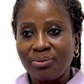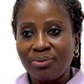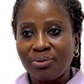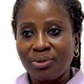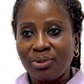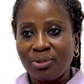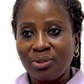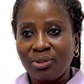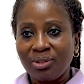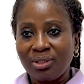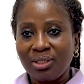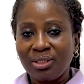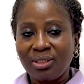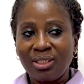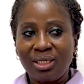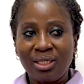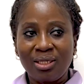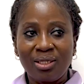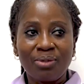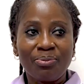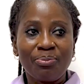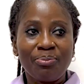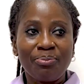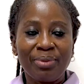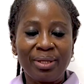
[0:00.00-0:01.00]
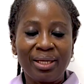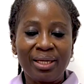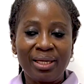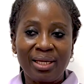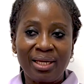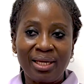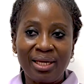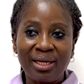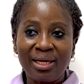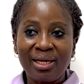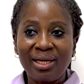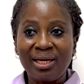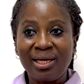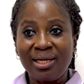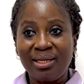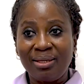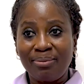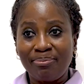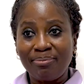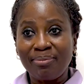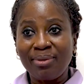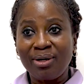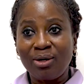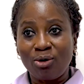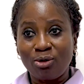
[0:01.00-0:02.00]
God has helped me here and
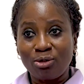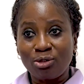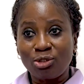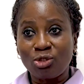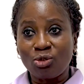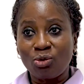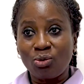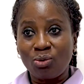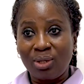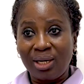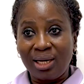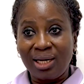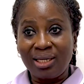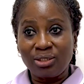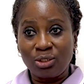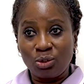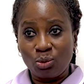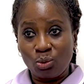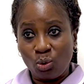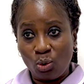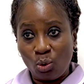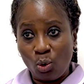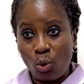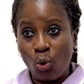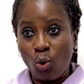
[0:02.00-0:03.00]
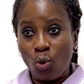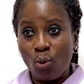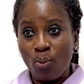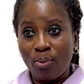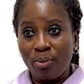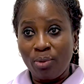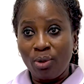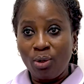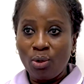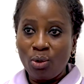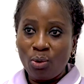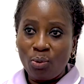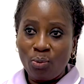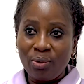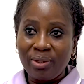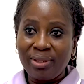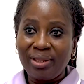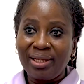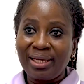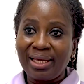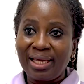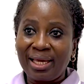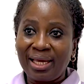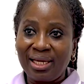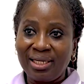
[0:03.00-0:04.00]
also at home with the
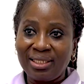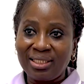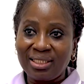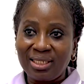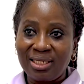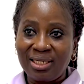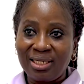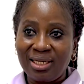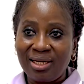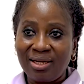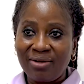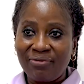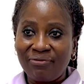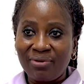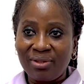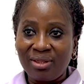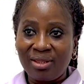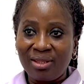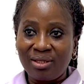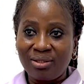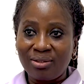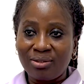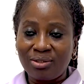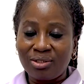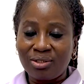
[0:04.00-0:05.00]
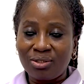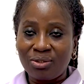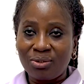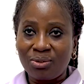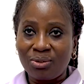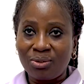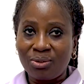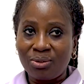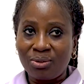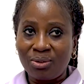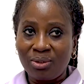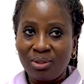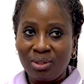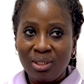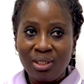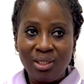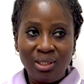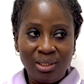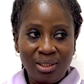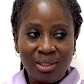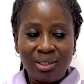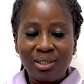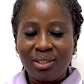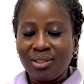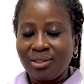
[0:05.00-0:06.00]
kids and everything. So
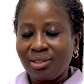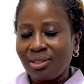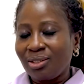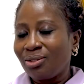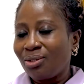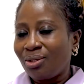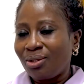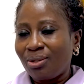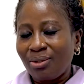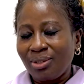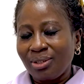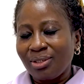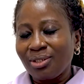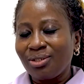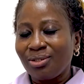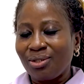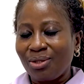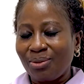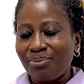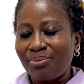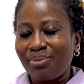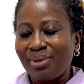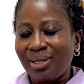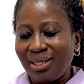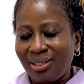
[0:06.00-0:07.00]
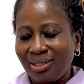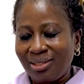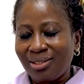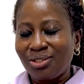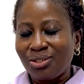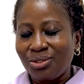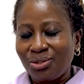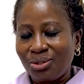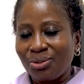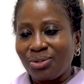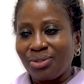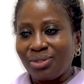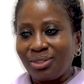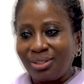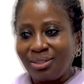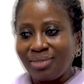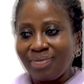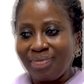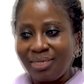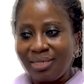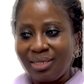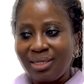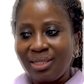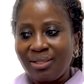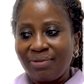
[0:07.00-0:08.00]
it's not bad. It's good.
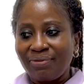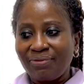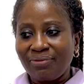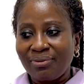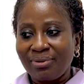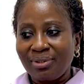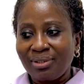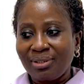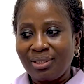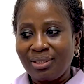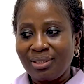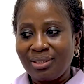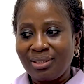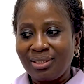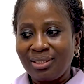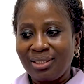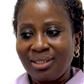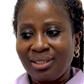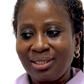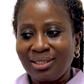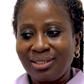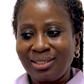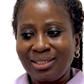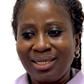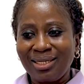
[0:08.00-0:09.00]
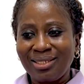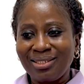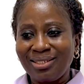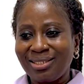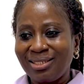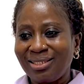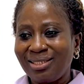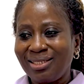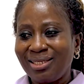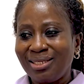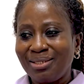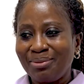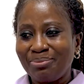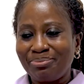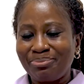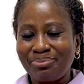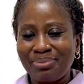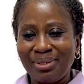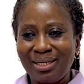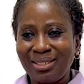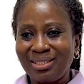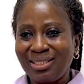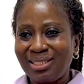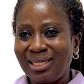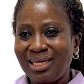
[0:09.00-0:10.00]
Life, let's see, it hasn't
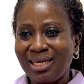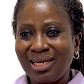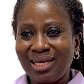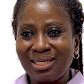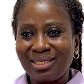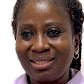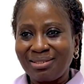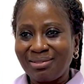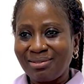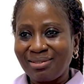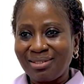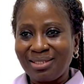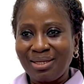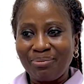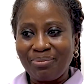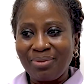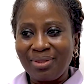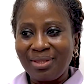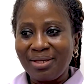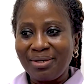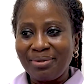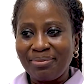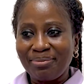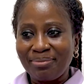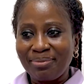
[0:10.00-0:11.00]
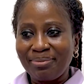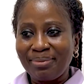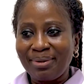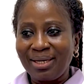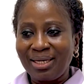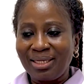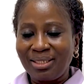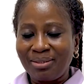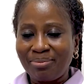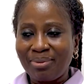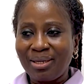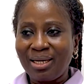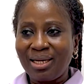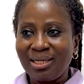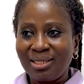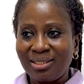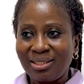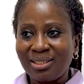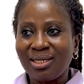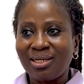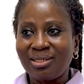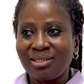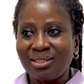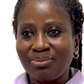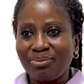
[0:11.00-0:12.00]
impacted like something bad, but it
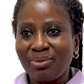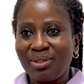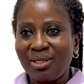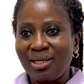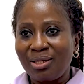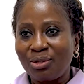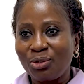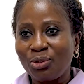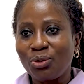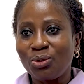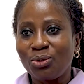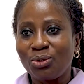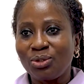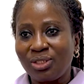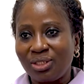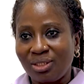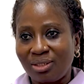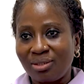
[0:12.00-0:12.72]
has been a good